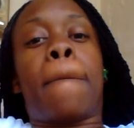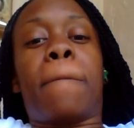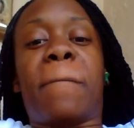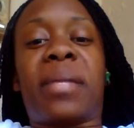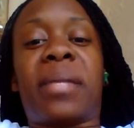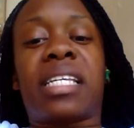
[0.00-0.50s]

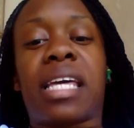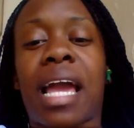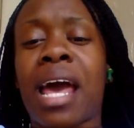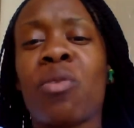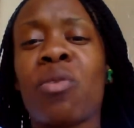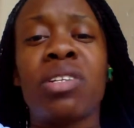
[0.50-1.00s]
But like
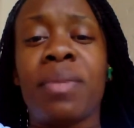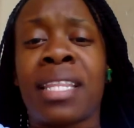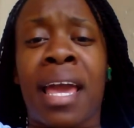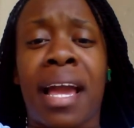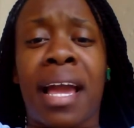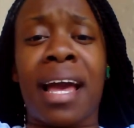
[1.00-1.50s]
I don't want to be
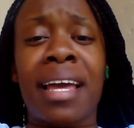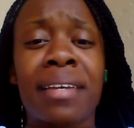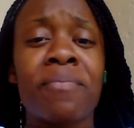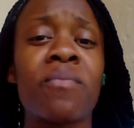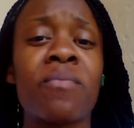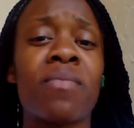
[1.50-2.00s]
that guy.
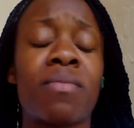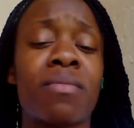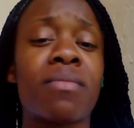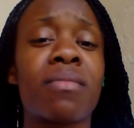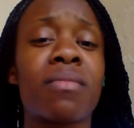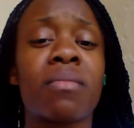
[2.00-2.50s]

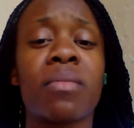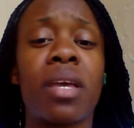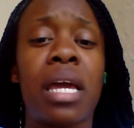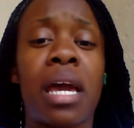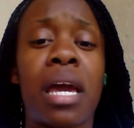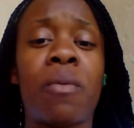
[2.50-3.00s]

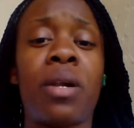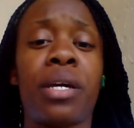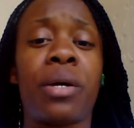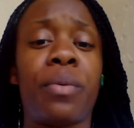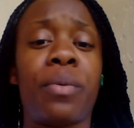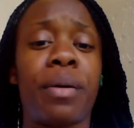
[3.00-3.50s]
Yeah, I want to
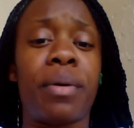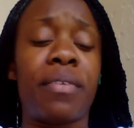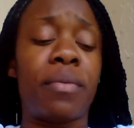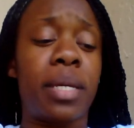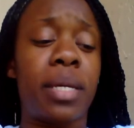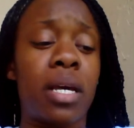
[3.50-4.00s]
go above
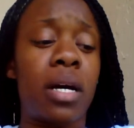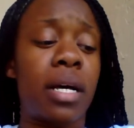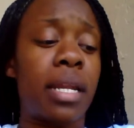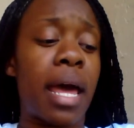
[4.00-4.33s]
and beyond.